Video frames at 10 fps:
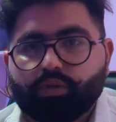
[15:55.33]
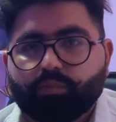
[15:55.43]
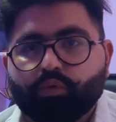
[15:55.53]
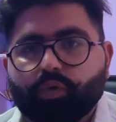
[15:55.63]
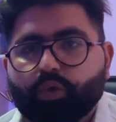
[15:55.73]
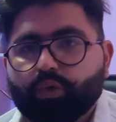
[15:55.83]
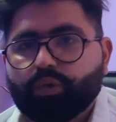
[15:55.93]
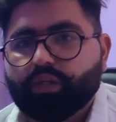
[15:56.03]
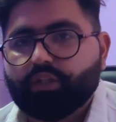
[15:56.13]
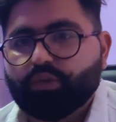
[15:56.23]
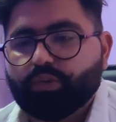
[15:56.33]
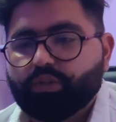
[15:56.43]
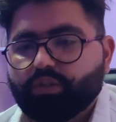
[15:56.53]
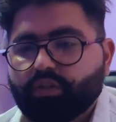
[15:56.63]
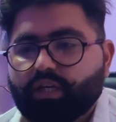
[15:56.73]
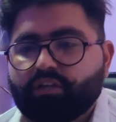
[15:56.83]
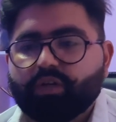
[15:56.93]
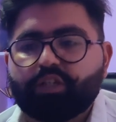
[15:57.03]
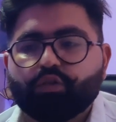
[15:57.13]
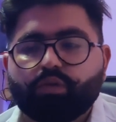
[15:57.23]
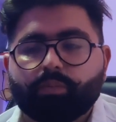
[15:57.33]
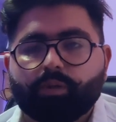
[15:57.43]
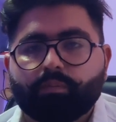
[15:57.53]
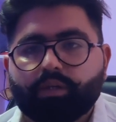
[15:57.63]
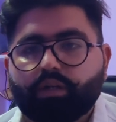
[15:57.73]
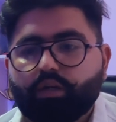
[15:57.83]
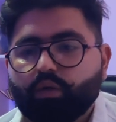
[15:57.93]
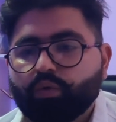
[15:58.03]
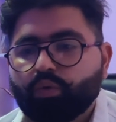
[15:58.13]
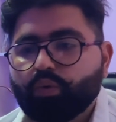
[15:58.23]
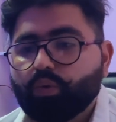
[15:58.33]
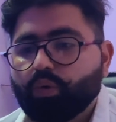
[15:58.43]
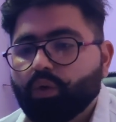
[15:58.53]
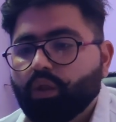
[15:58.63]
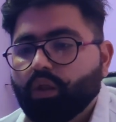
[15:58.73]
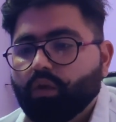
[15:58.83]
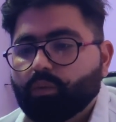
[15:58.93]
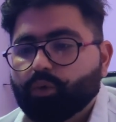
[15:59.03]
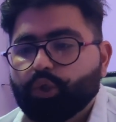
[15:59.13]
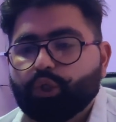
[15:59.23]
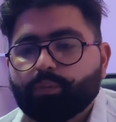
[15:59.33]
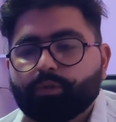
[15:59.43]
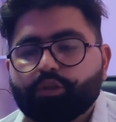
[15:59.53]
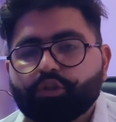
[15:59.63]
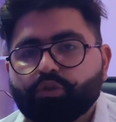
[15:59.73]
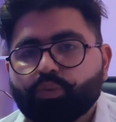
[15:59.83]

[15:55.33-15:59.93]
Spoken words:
moving on to the next question, advice to the people who want to pursue